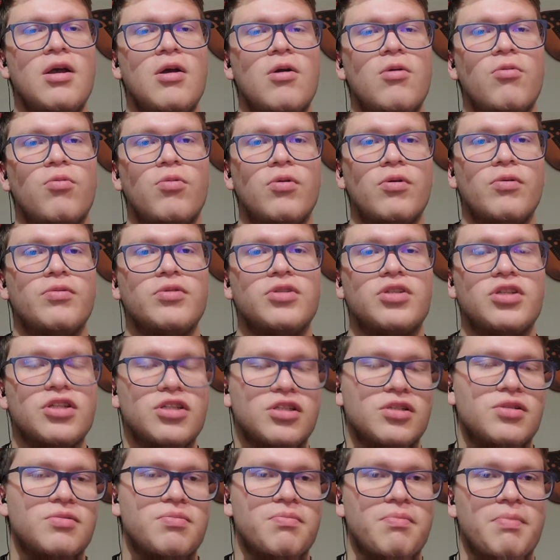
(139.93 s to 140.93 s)
will
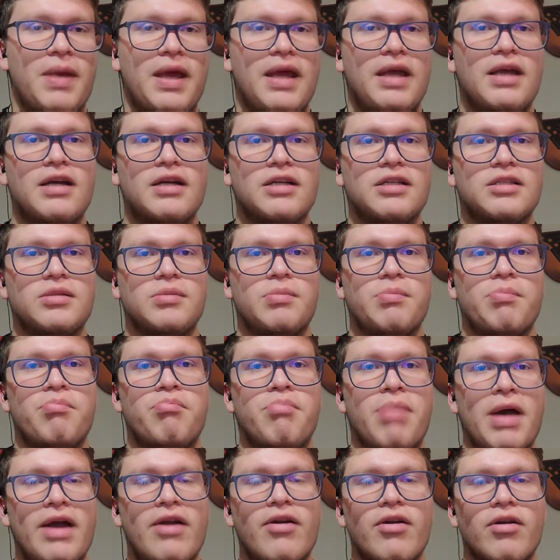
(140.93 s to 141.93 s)
just make us
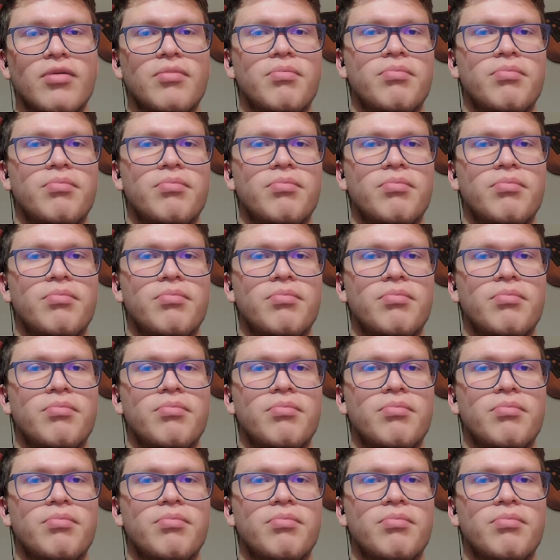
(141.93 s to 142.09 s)
better,